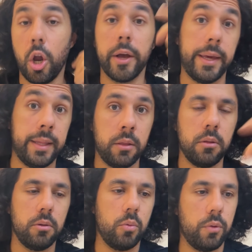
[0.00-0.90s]
log in
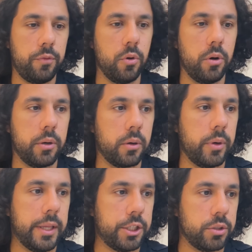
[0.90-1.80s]
with your
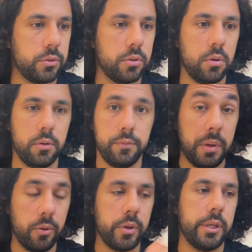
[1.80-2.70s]
credentials,
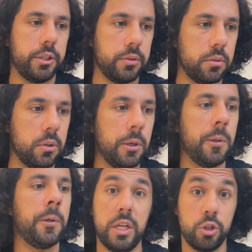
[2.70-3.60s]
Gmail credentials.
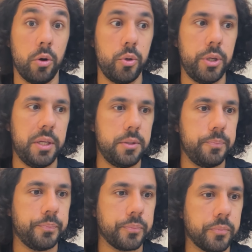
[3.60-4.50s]
But that's all you need.
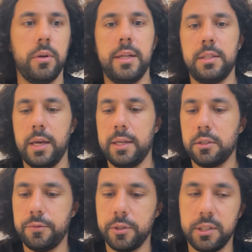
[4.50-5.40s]
So let's
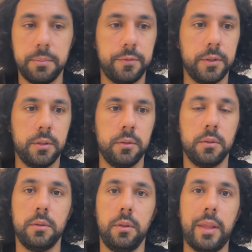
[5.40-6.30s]
ask for something
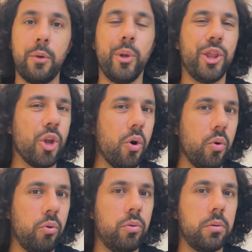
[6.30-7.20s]
that we
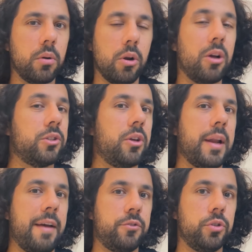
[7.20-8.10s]
know Claude is
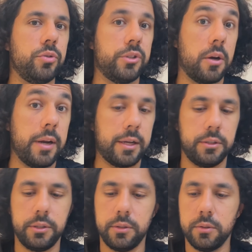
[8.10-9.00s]
going to have to use the
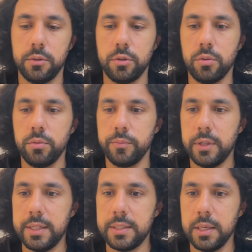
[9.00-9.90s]
connectors. So
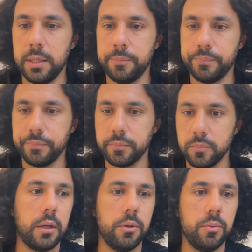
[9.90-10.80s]
let's say,
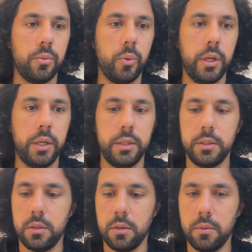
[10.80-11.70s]
can you
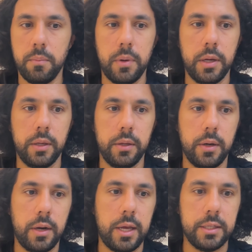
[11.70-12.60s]
read my
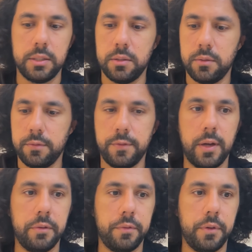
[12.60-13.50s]
last
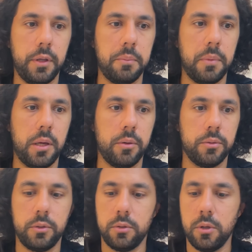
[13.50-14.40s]
5
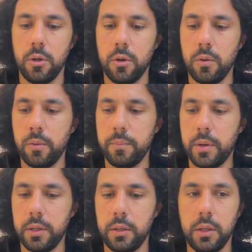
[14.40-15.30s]
emails on
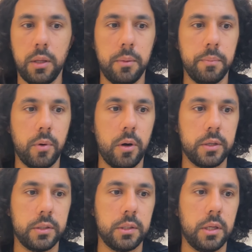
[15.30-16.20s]
my
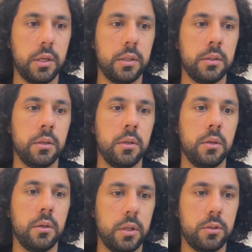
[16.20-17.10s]
inbox? And
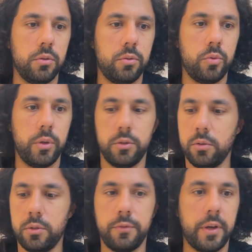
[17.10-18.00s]
let's do 3
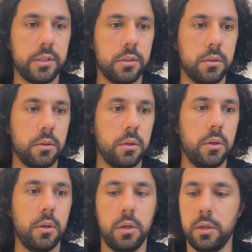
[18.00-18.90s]
so it's faster.
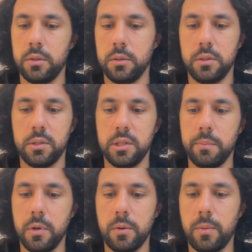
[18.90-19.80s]
And
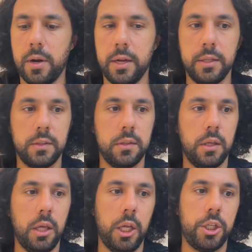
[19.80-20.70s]
summarize
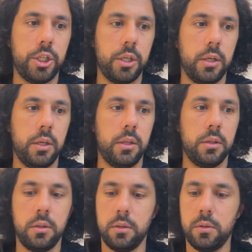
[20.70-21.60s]
each
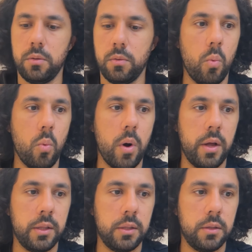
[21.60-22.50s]
in
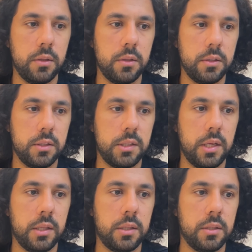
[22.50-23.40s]
1
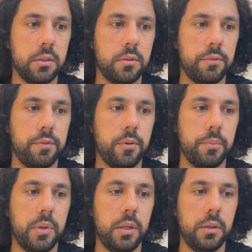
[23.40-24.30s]
sentence for
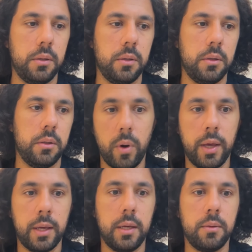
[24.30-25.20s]
me.
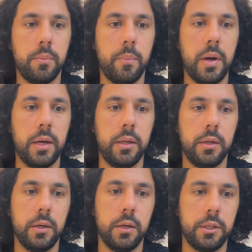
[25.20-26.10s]
Rank it by
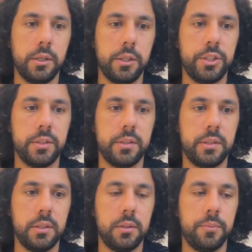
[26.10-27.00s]

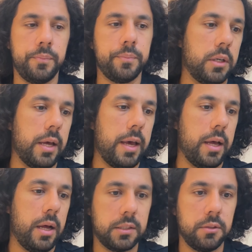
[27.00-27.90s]
urgency. It's gonna
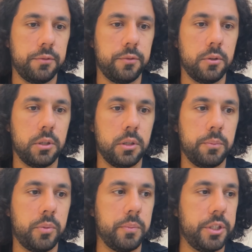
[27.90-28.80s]
asking
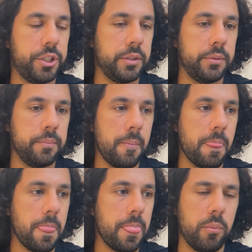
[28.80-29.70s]
for permission.
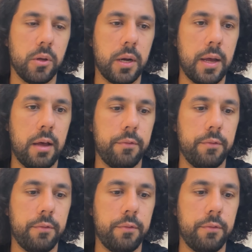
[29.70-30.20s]
Probably gonna